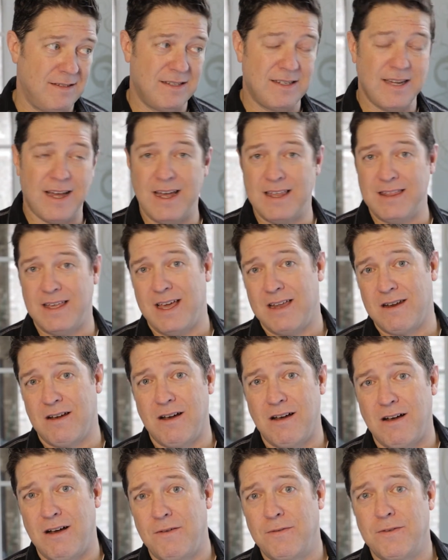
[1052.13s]
tie that
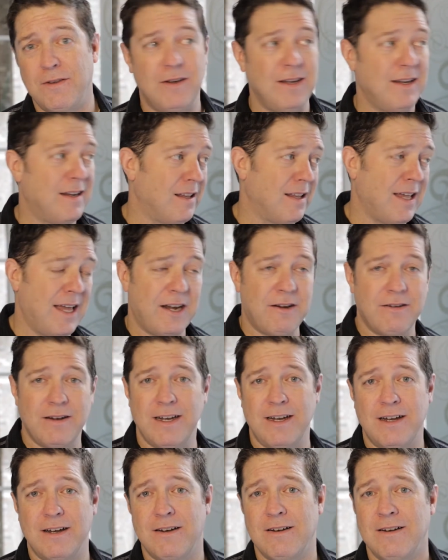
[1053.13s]
off. You need a ladder
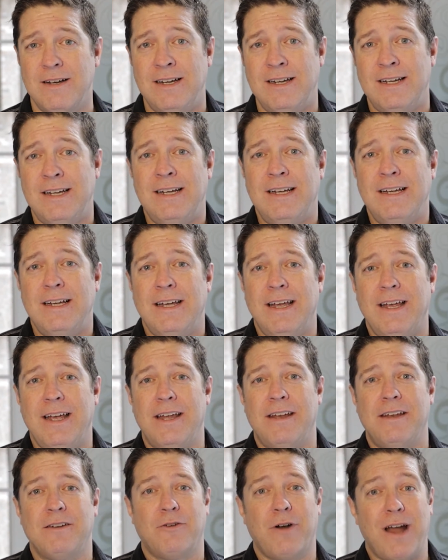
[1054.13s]
here."
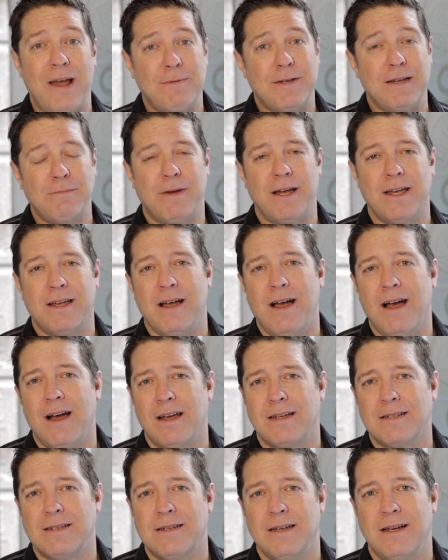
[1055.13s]
And griped at my
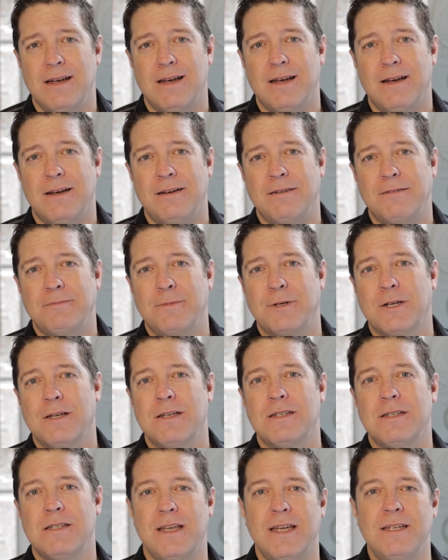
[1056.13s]
guys uh,
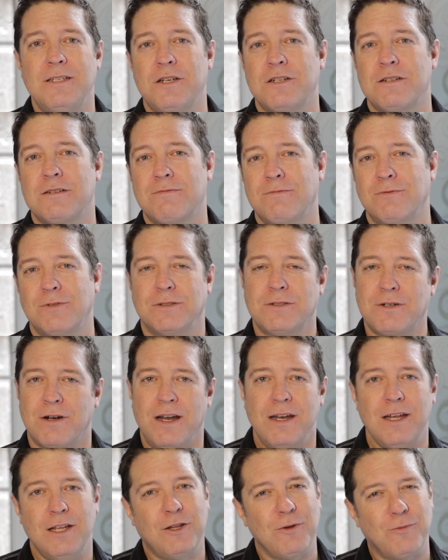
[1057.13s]
because they just were
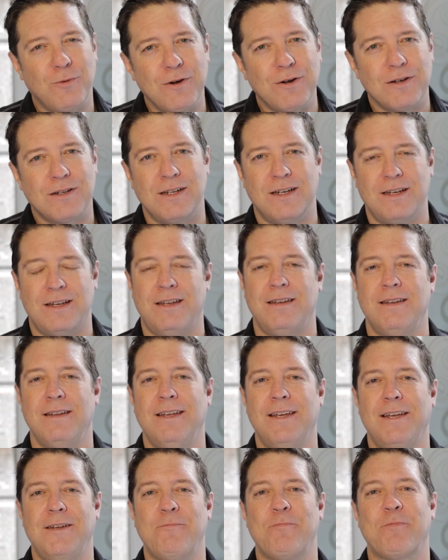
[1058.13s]
trying to get the work done.
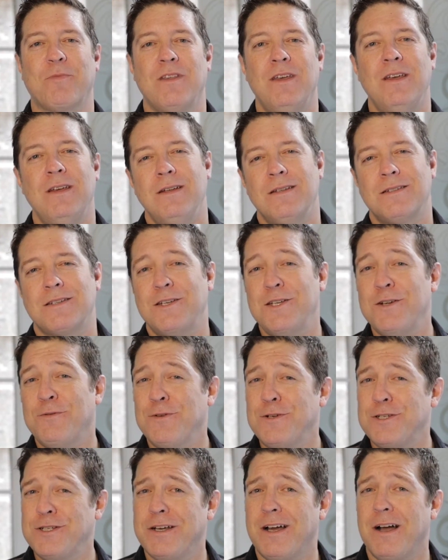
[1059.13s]
And it's a
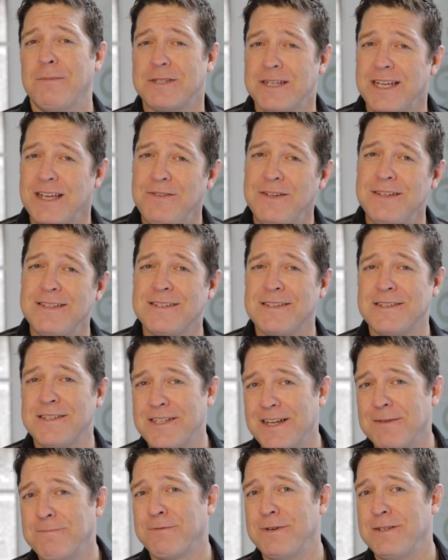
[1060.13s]
different job. Safety is a
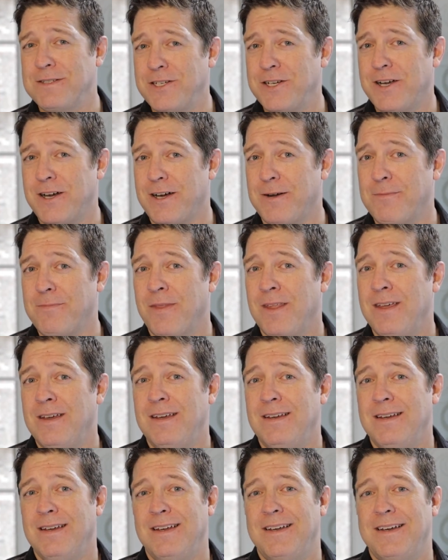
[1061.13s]
separate job.
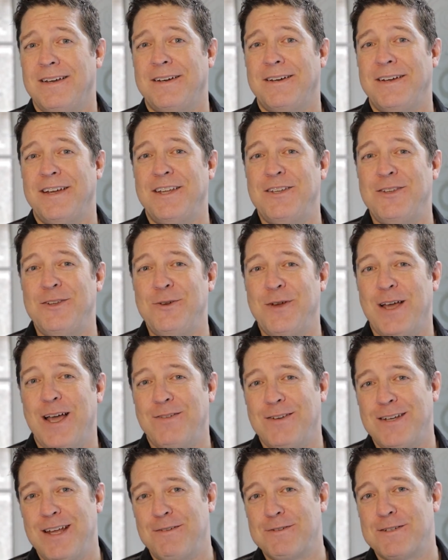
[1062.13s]
Uh, and you have
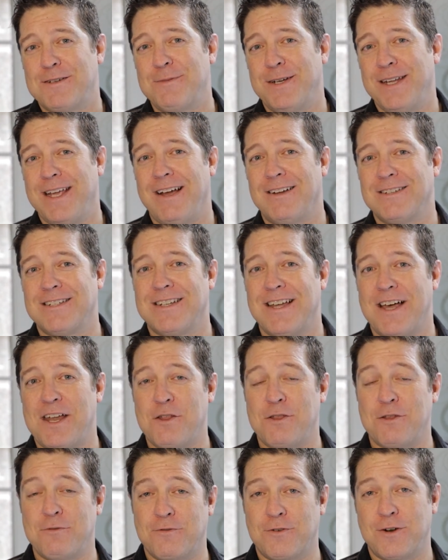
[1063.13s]
to have somebody outside
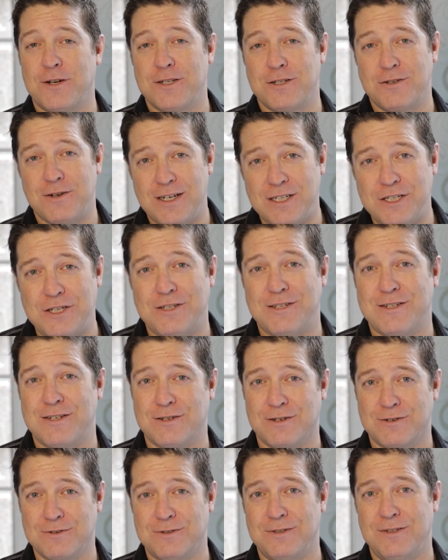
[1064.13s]
of the frustration
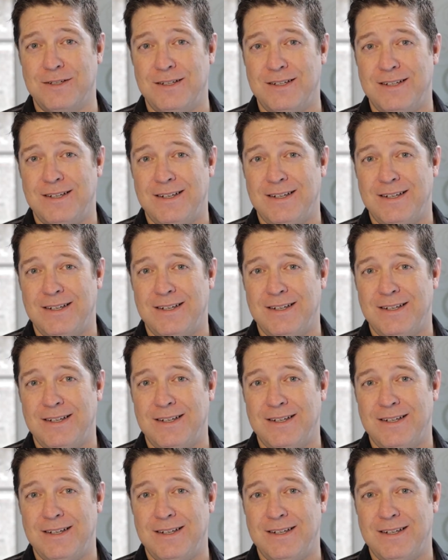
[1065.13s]
circle